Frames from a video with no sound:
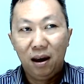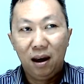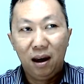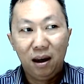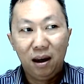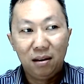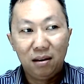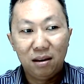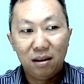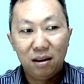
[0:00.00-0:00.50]

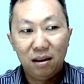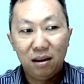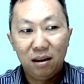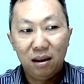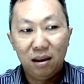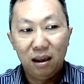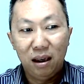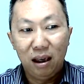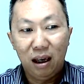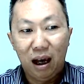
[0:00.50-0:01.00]
And
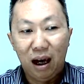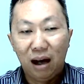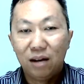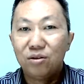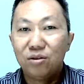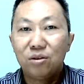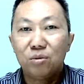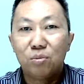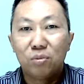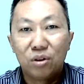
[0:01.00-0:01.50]
I
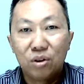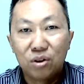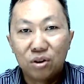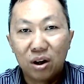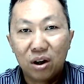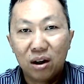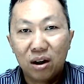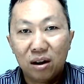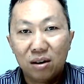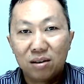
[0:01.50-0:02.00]
just want to
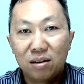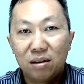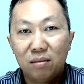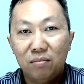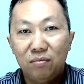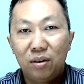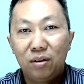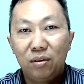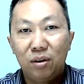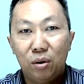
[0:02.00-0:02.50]
share
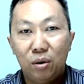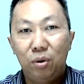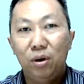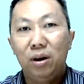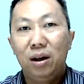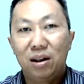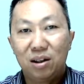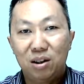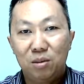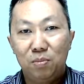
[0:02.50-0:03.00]
some very
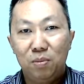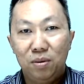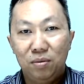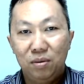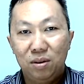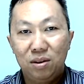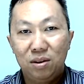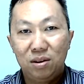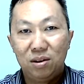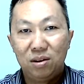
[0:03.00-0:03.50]
quick
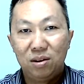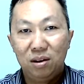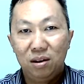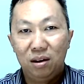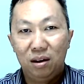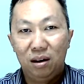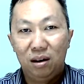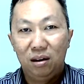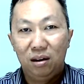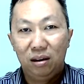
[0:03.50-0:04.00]
experience
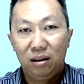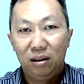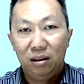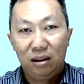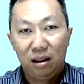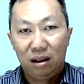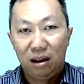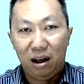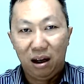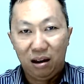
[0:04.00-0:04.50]

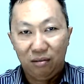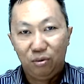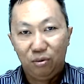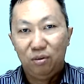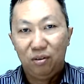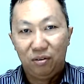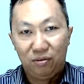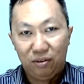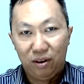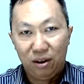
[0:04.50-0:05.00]
that I have
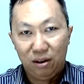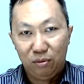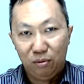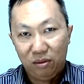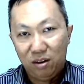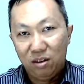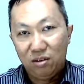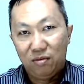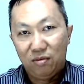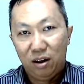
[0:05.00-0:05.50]
with a friend, with
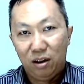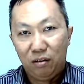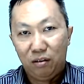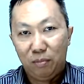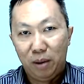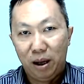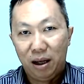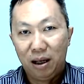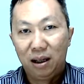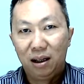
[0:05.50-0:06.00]
this friend of
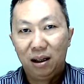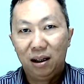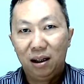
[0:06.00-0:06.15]
mine.